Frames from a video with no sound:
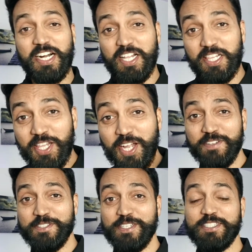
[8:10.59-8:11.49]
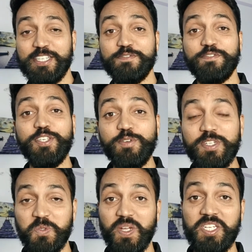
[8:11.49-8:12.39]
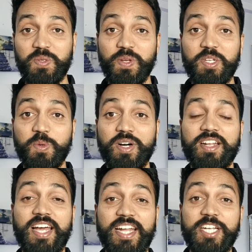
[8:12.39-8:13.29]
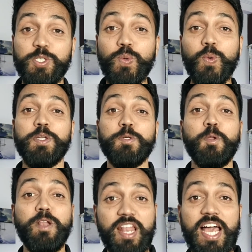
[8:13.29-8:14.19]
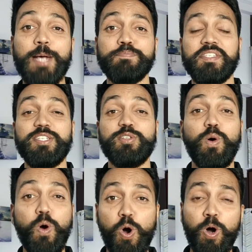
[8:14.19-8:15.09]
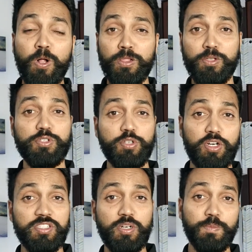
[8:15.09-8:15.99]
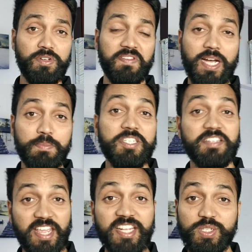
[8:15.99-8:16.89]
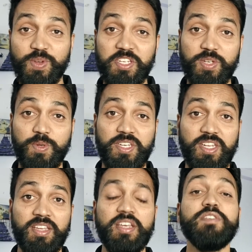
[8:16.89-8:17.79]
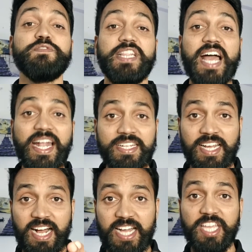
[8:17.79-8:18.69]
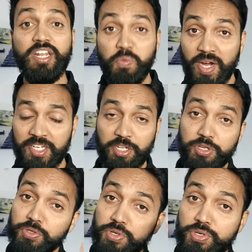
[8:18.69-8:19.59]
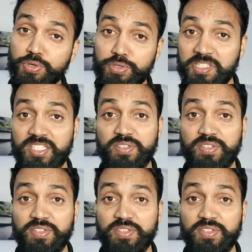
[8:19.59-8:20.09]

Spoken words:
a lot of success for you in 2021. And I don't want you to lapse into all those non-supportive habits in 2020. For that, I invite you to use this